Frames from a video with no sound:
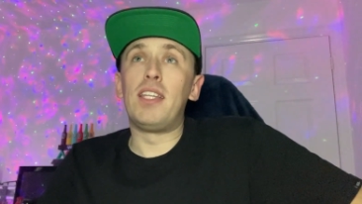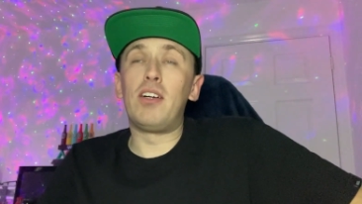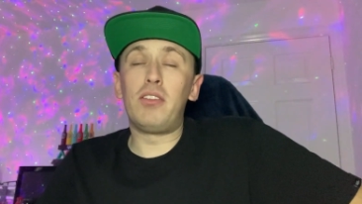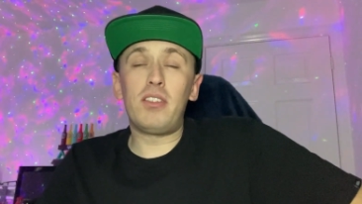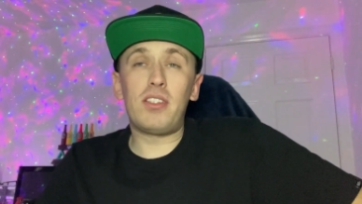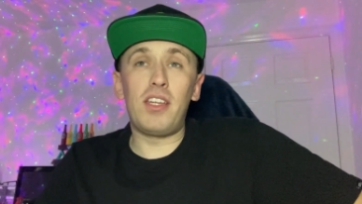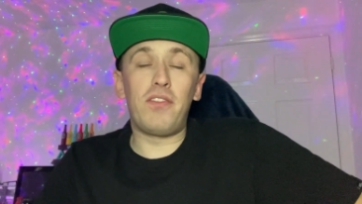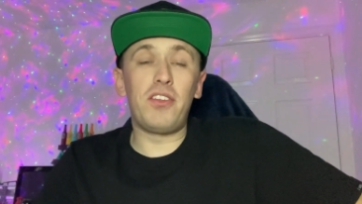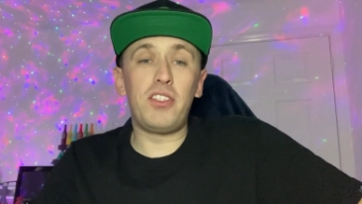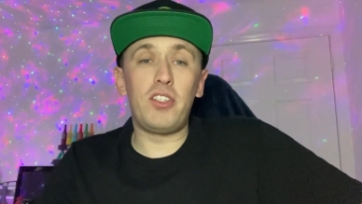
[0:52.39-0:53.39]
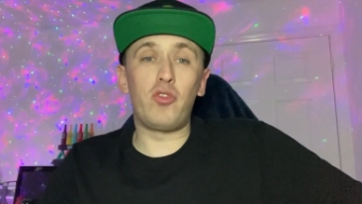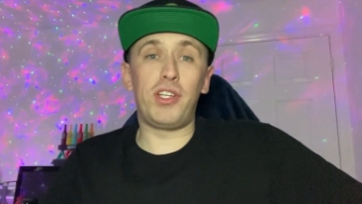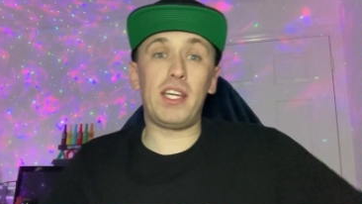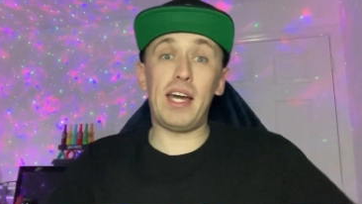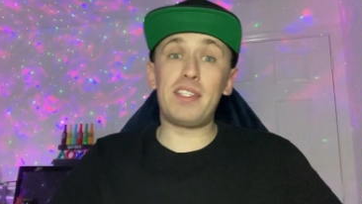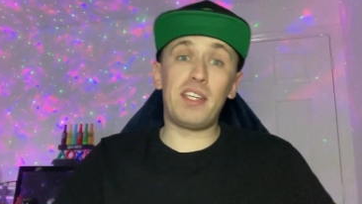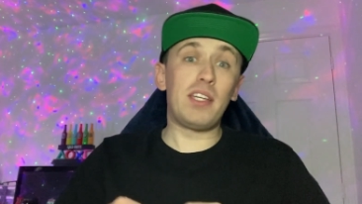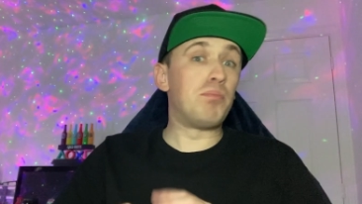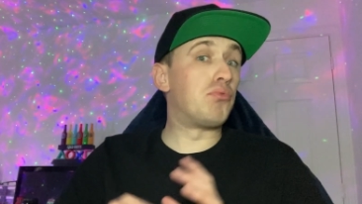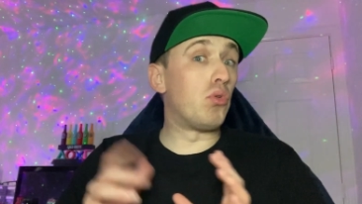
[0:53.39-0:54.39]
Now I'm going to take fizzy drink as
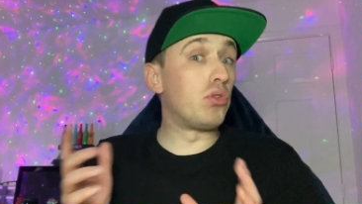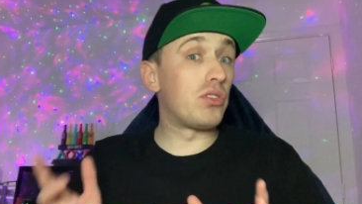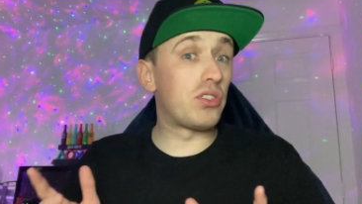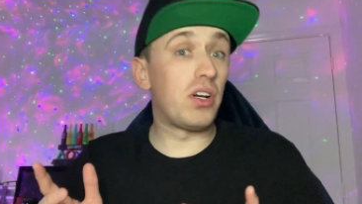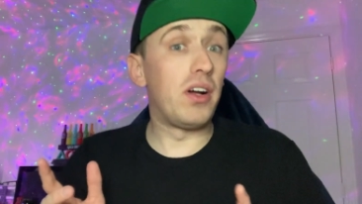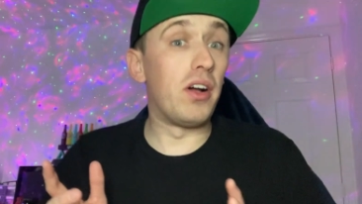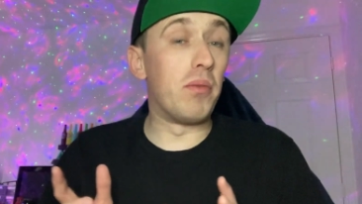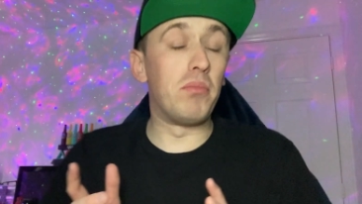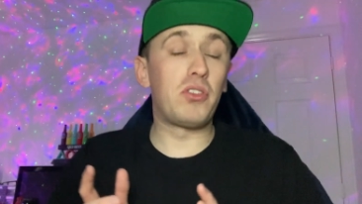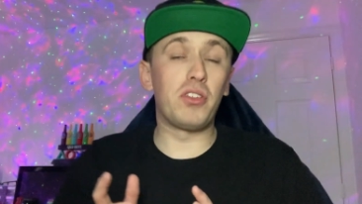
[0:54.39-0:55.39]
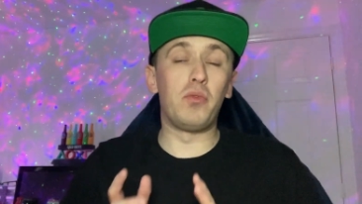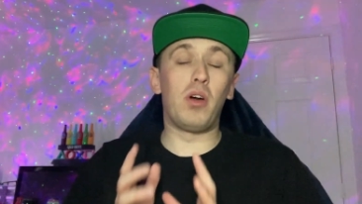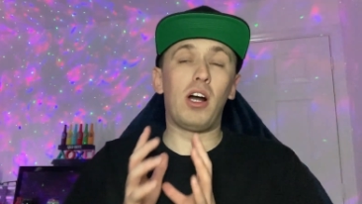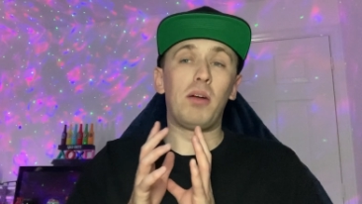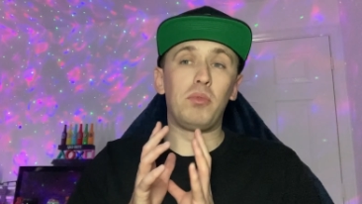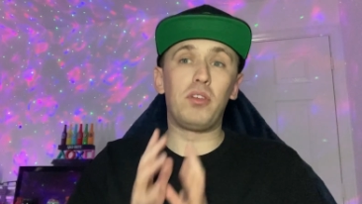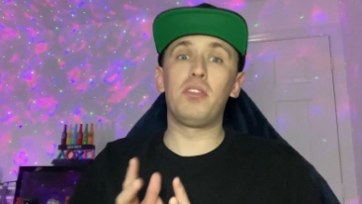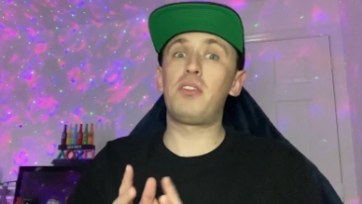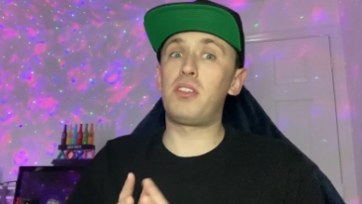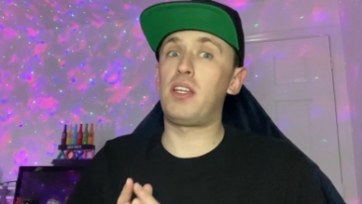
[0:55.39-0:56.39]
a broad term, so I'm
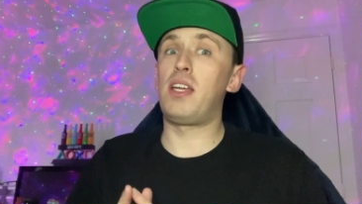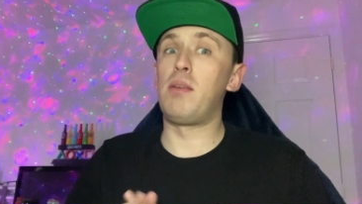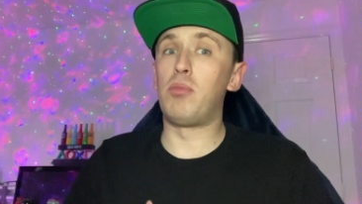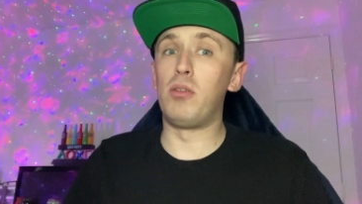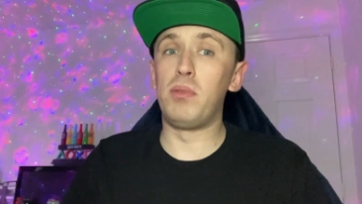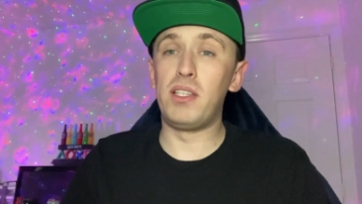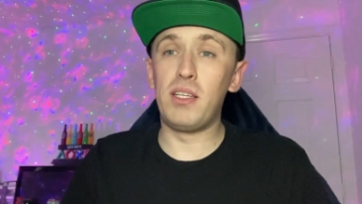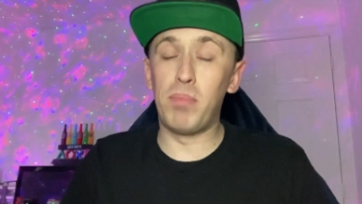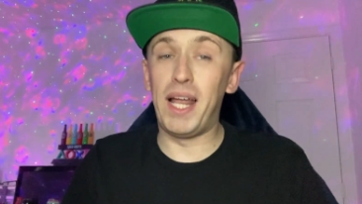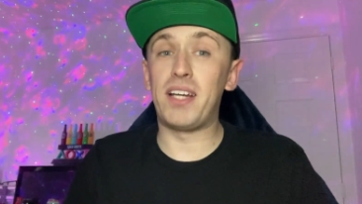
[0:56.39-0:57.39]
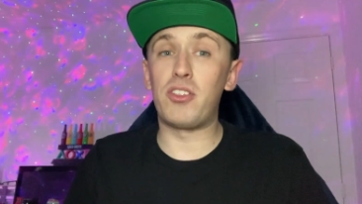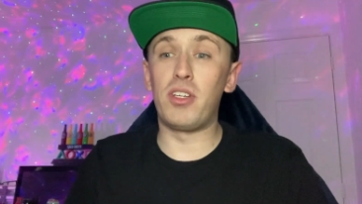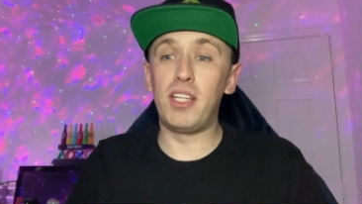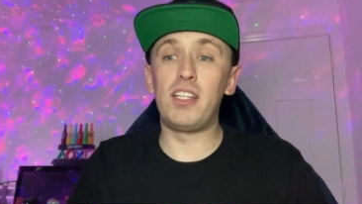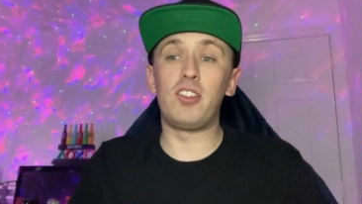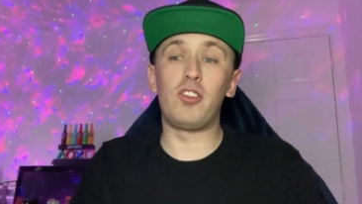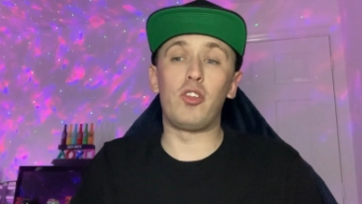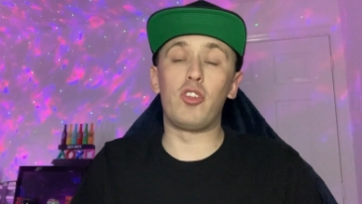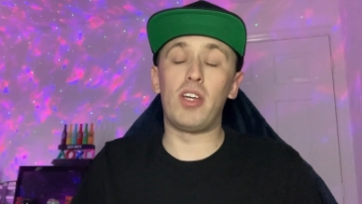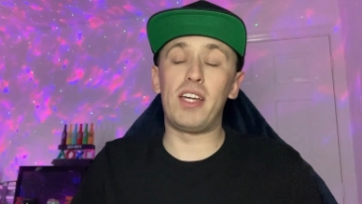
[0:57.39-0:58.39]
going to say probably the Black Sun
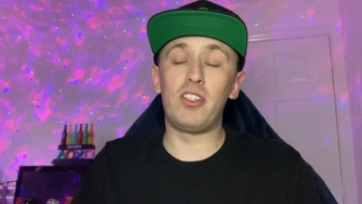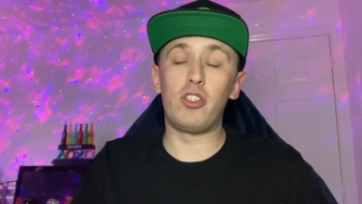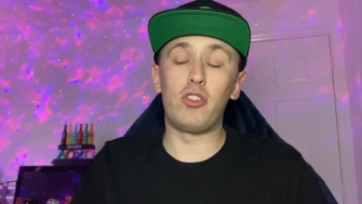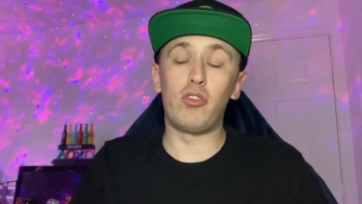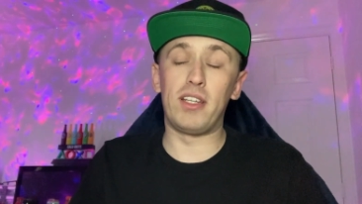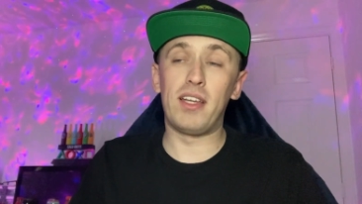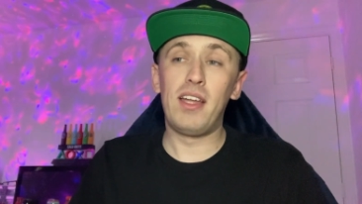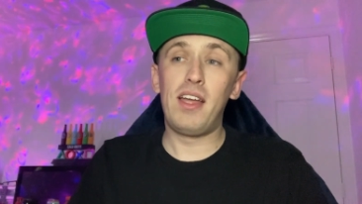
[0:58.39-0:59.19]
energy, energy drink